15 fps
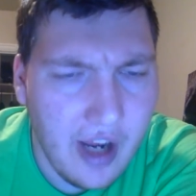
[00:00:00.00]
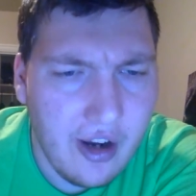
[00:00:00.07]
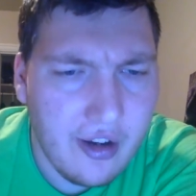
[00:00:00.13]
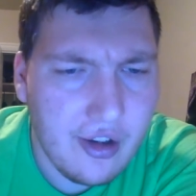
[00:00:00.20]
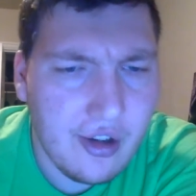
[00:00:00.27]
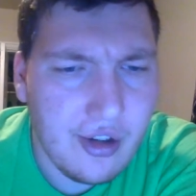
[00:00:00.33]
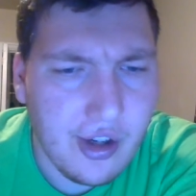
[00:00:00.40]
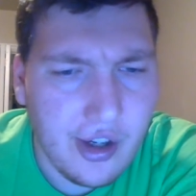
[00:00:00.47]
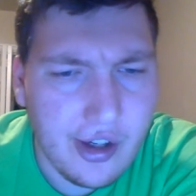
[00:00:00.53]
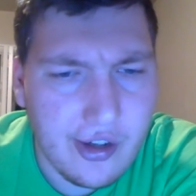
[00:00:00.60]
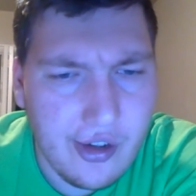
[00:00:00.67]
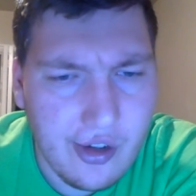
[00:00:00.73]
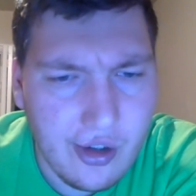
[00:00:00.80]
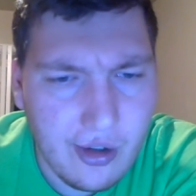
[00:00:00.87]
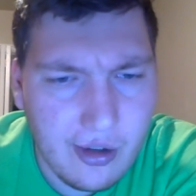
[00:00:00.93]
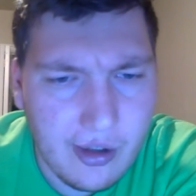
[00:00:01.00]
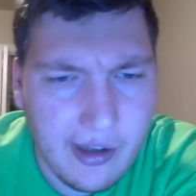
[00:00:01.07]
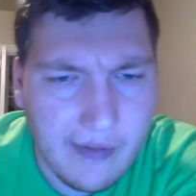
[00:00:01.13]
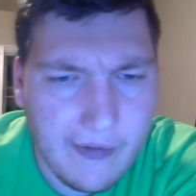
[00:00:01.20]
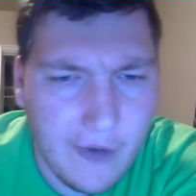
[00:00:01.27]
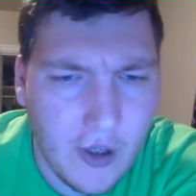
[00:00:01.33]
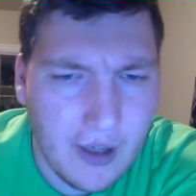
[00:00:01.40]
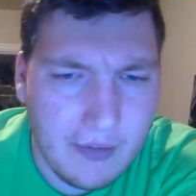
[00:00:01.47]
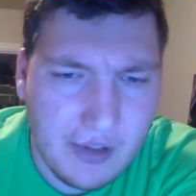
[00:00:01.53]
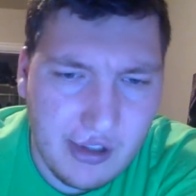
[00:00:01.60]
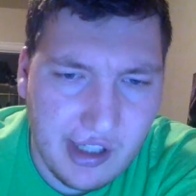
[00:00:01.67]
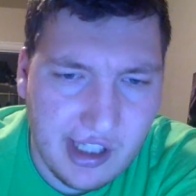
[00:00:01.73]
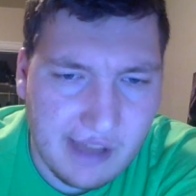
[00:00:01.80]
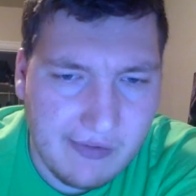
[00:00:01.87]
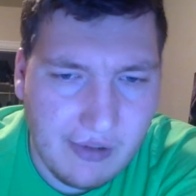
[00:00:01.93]
Due to her newly formed
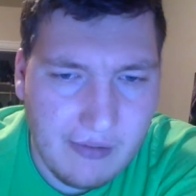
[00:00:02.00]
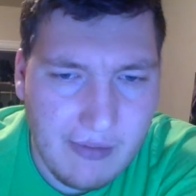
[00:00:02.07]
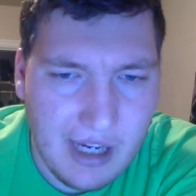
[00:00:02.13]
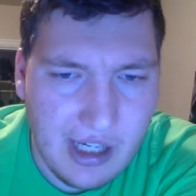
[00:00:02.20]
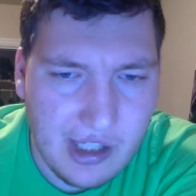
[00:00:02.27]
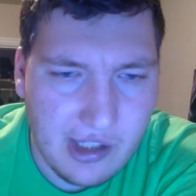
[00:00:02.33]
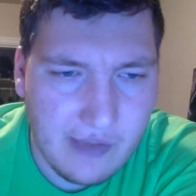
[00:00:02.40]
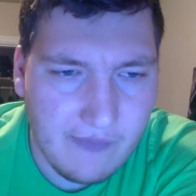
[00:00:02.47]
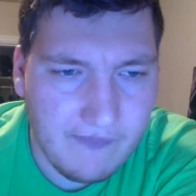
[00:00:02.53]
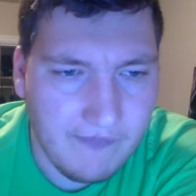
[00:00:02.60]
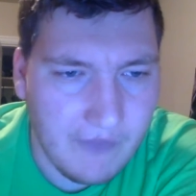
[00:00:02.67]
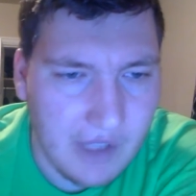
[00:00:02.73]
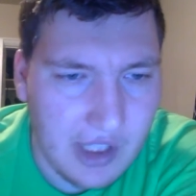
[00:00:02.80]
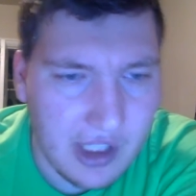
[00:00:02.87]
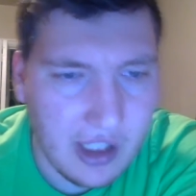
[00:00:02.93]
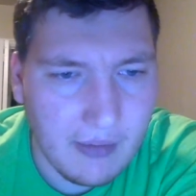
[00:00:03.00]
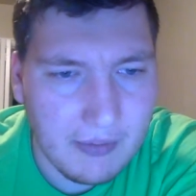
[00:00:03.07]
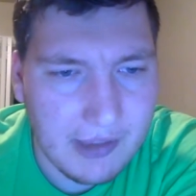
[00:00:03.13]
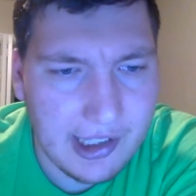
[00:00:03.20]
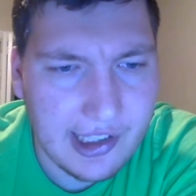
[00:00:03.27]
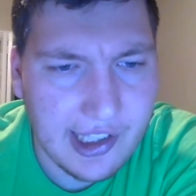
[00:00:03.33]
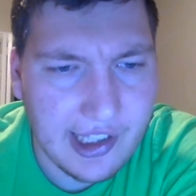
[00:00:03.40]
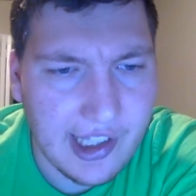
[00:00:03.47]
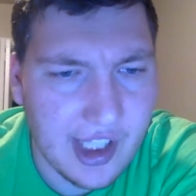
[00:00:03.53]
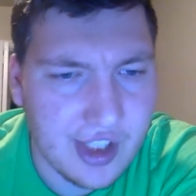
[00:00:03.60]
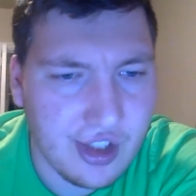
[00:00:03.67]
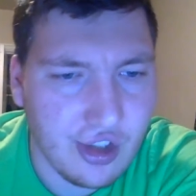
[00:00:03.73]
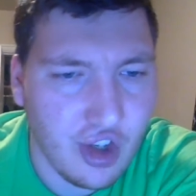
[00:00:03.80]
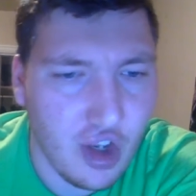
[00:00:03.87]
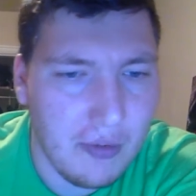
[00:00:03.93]
transformation, she completely lost
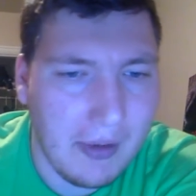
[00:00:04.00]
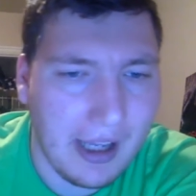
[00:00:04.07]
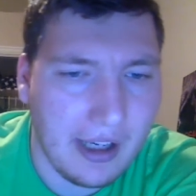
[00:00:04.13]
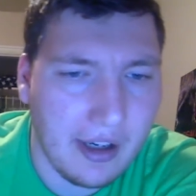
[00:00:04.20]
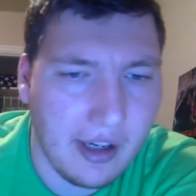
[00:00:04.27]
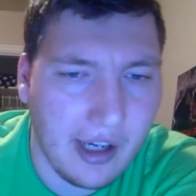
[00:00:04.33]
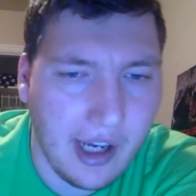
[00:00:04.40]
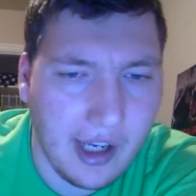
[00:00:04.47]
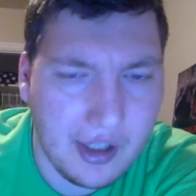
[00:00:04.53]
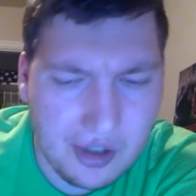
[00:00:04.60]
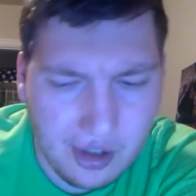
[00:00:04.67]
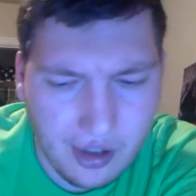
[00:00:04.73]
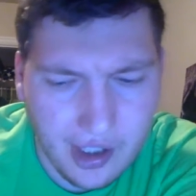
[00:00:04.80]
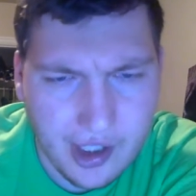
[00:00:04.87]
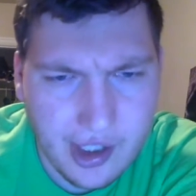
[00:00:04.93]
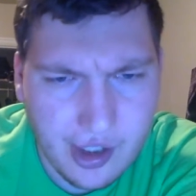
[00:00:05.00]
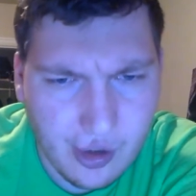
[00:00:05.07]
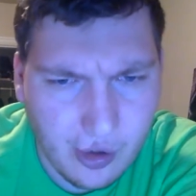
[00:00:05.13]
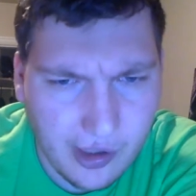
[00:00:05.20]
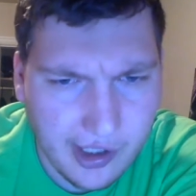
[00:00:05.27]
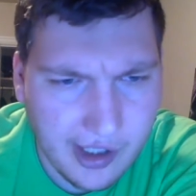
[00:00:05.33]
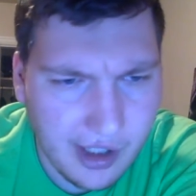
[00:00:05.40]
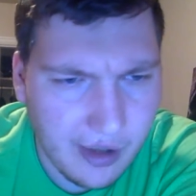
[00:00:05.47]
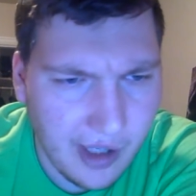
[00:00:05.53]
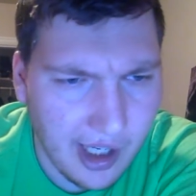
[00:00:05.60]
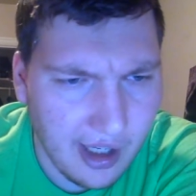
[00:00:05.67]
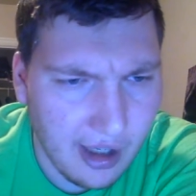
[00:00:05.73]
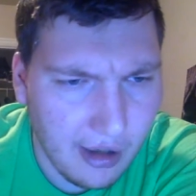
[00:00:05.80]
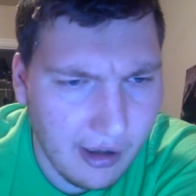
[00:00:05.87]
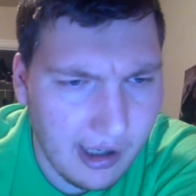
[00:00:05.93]
her humanity and started destroying
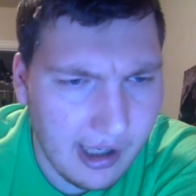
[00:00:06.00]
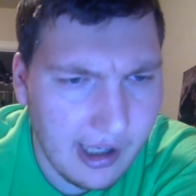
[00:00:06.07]
Tokyo.